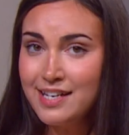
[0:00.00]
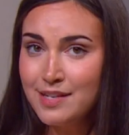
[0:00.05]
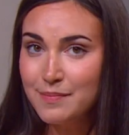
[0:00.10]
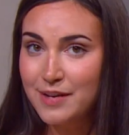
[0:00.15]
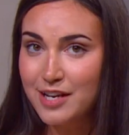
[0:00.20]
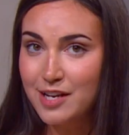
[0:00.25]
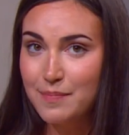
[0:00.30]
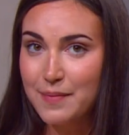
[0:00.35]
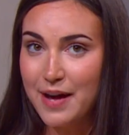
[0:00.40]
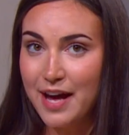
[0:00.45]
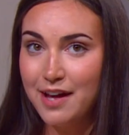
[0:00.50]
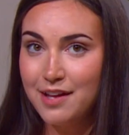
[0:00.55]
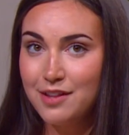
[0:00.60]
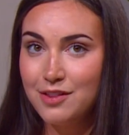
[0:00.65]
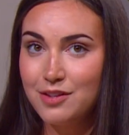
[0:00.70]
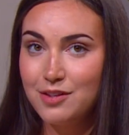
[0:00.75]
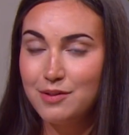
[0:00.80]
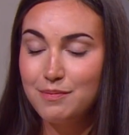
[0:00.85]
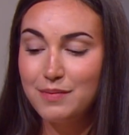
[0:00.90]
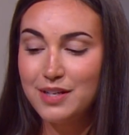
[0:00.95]

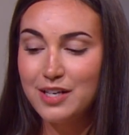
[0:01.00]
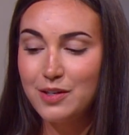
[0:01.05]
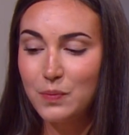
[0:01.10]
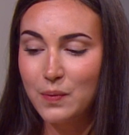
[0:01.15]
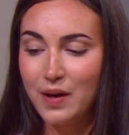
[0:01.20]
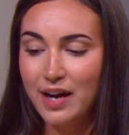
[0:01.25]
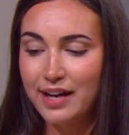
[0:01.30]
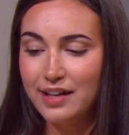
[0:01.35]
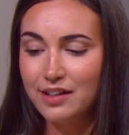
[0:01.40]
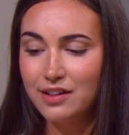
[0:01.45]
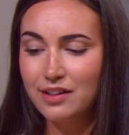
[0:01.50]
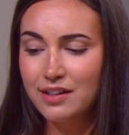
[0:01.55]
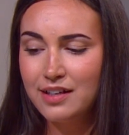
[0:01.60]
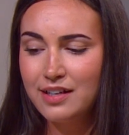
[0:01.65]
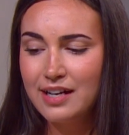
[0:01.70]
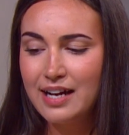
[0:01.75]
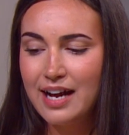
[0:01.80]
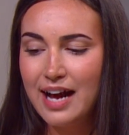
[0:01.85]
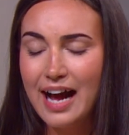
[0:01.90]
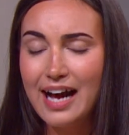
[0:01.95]
Macbeth, meanwhile,
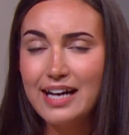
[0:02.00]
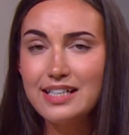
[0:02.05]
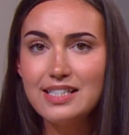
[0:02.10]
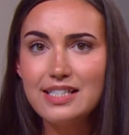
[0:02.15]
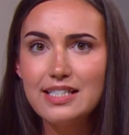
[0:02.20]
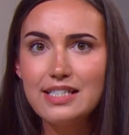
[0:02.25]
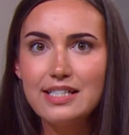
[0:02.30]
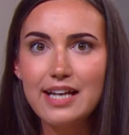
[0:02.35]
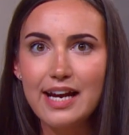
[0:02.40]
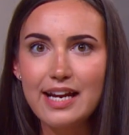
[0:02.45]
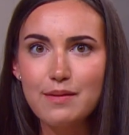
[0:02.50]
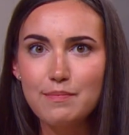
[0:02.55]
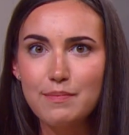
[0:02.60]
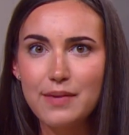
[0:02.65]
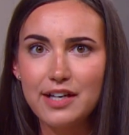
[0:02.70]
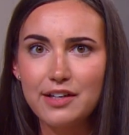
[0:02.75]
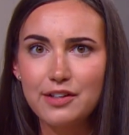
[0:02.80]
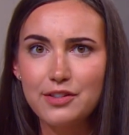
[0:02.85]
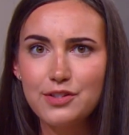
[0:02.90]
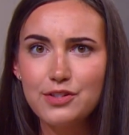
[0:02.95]
has
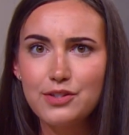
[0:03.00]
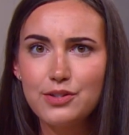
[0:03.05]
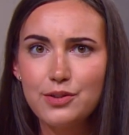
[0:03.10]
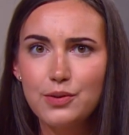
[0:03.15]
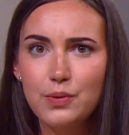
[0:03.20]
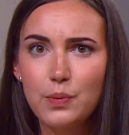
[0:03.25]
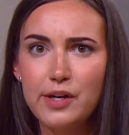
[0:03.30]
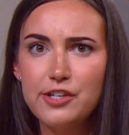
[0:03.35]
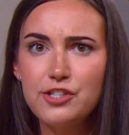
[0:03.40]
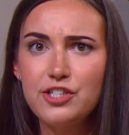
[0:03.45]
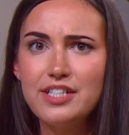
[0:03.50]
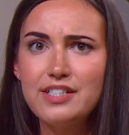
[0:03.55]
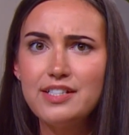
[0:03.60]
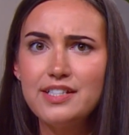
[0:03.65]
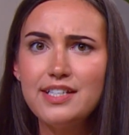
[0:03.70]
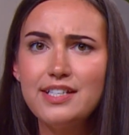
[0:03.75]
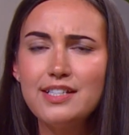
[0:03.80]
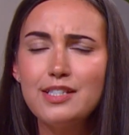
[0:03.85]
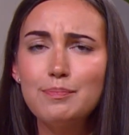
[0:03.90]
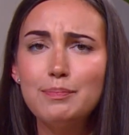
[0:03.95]
nightmares where she
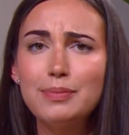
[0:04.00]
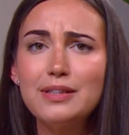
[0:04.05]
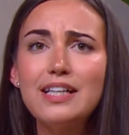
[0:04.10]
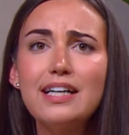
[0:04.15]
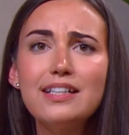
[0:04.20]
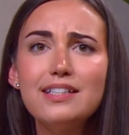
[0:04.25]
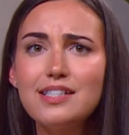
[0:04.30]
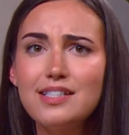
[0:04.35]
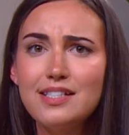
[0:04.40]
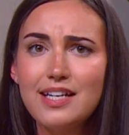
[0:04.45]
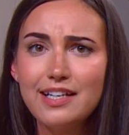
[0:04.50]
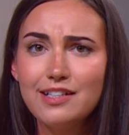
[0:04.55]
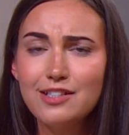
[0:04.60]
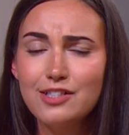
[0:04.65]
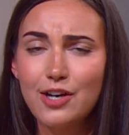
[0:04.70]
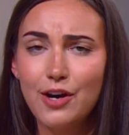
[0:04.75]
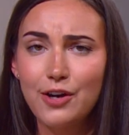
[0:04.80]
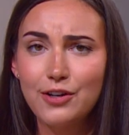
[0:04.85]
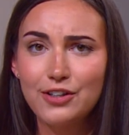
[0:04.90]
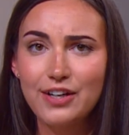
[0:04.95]
sees
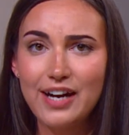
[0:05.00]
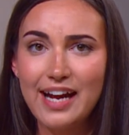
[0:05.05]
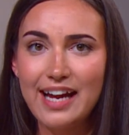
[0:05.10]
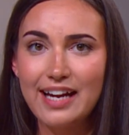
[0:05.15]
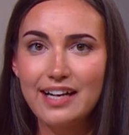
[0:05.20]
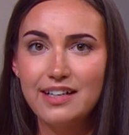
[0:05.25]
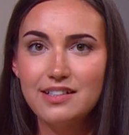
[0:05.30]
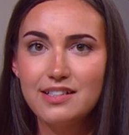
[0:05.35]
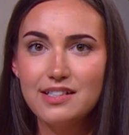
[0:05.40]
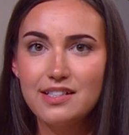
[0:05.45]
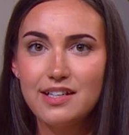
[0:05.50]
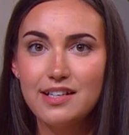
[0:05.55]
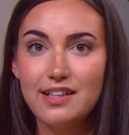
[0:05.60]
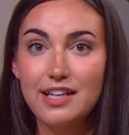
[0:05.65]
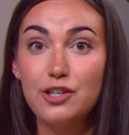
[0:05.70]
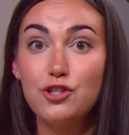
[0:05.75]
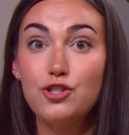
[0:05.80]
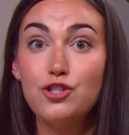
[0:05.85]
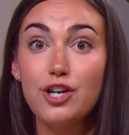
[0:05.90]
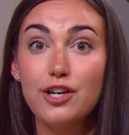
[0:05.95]
bloodstains on her hands
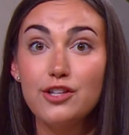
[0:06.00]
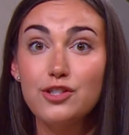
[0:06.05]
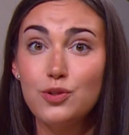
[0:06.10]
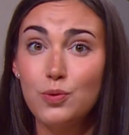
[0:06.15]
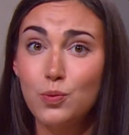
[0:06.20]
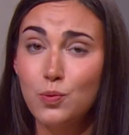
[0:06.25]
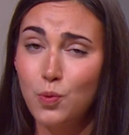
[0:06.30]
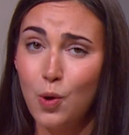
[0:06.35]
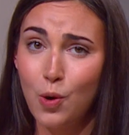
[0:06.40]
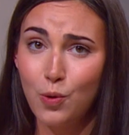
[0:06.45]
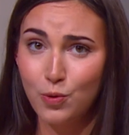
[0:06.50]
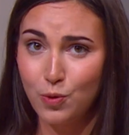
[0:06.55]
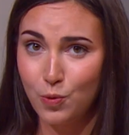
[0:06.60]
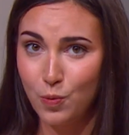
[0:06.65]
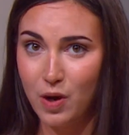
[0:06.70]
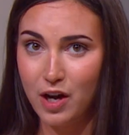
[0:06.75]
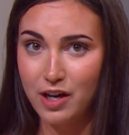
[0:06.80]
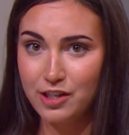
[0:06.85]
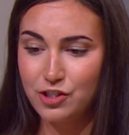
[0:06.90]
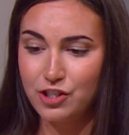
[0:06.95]
that just won't
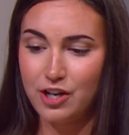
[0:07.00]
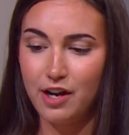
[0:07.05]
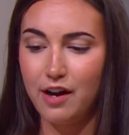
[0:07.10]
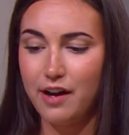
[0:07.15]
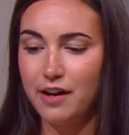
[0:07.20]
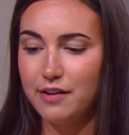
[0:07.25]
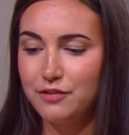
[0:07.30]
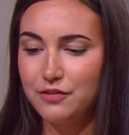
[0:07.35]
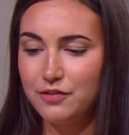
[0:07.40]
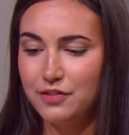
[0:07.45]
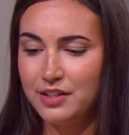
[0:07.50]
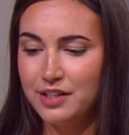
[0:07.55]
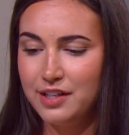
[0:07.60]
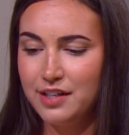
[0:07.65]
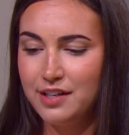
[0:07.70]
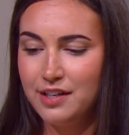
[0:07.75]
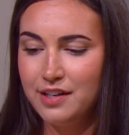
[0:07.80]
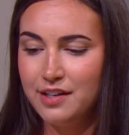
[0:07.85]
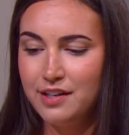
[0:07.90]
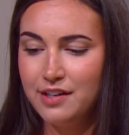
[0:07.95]
wash off.
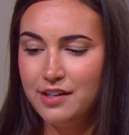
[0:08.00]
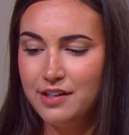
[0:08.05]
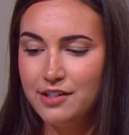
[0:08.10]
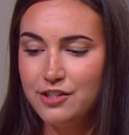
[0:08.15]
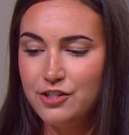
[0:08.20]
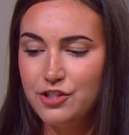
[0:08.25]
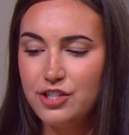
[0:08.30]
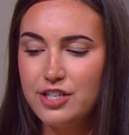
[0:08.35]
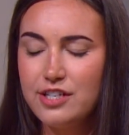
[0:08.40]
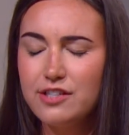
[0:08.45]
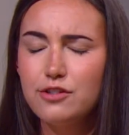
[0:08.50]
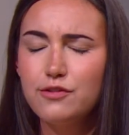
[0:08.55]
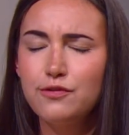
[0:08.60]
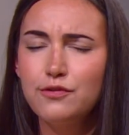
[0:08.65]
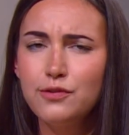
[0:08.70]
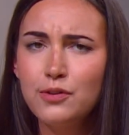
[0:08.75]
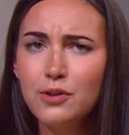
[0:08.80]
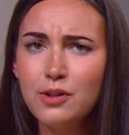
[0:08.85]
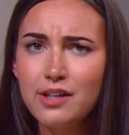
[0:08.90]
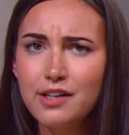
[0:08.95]
She is
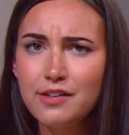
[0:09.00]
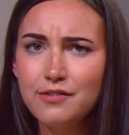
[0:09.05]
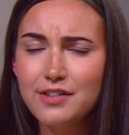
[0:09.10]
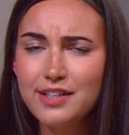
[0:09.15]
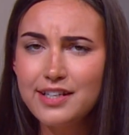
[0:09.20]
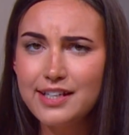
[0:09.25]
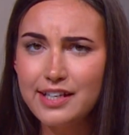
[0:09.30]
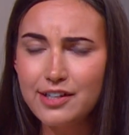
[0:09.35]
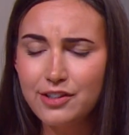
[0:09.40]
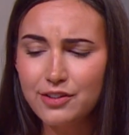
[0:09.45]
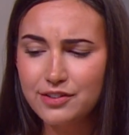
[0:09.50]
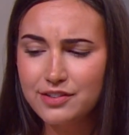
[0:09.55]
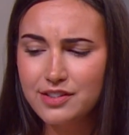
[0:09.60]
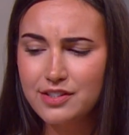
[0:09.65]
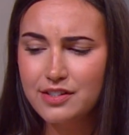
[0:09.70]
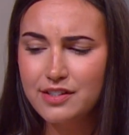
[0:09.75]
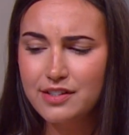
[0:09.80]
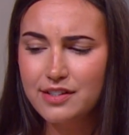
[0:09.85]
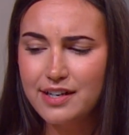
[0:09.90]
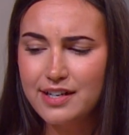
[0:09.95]
full of
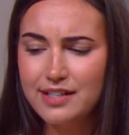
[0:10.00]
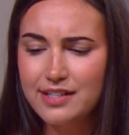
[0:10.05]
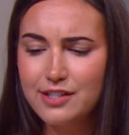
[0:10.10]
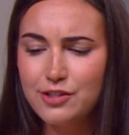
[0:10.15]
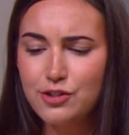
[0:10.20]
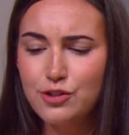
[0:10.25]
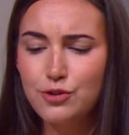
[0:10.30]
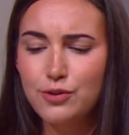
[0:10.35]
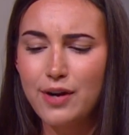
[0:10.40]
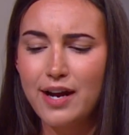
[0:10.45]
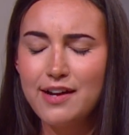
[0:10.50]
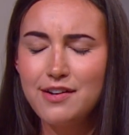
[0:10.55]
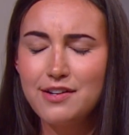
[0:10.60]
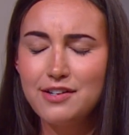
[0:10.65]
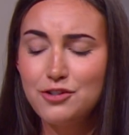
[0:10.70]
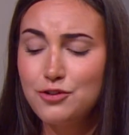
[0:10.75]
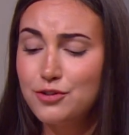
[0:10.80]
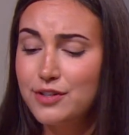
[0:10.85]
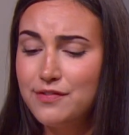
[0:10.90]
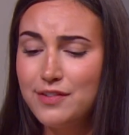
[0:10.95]
guilt and is
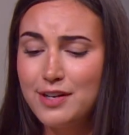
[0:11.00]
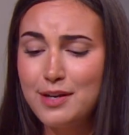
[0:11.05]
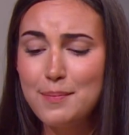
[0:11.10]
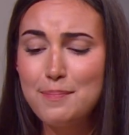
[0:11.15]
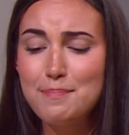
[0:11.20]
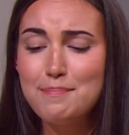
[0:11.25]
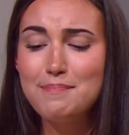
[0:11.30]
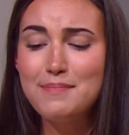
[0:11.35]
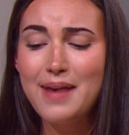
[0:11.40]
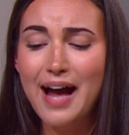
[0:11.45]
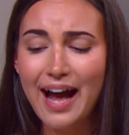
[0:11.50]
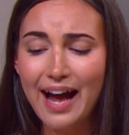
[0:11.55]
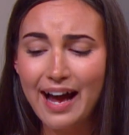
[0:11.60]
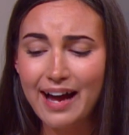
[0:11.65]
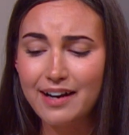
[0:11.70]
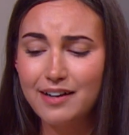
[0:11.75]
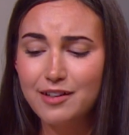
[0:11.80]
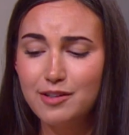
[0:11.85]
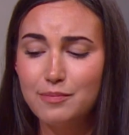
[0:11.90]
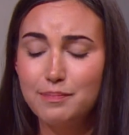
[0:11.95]
driven
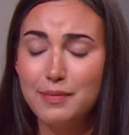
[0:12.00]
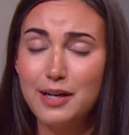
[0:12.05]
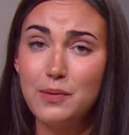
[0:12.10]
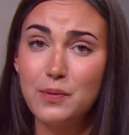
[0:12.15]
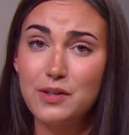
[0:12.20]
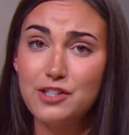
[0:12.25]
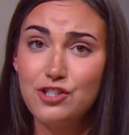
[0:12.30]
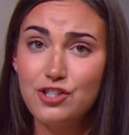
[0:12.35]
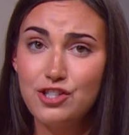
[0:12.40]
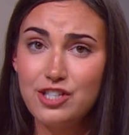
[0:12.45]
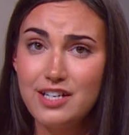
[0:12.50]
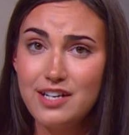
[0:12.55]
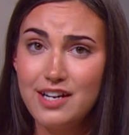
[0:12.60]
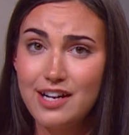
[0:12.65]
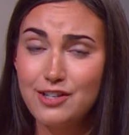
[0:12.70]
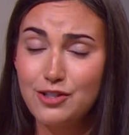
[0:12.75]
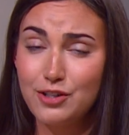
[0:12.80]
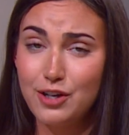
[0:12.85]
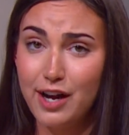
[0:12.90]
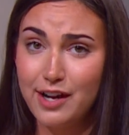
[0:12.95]
mad by what she
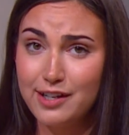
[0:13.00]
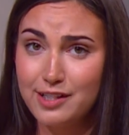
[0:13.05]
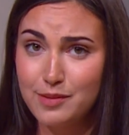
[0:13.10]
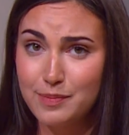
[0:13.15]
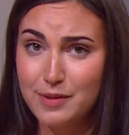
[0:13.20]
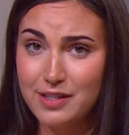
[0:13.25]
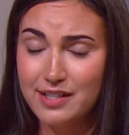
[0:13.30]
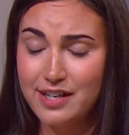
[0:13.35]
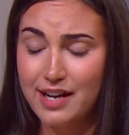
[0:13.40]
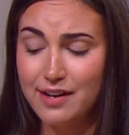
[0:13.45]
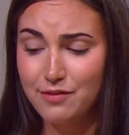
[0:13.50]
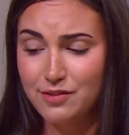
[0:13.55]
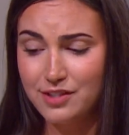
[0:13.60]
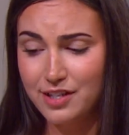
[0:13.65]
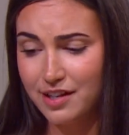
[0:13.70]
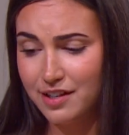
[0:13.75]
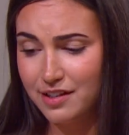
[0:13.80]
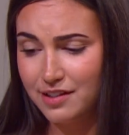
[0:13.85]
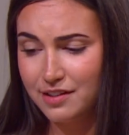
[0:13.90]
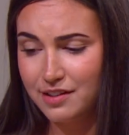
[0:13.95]
and her husband have
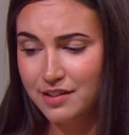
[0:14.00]
done.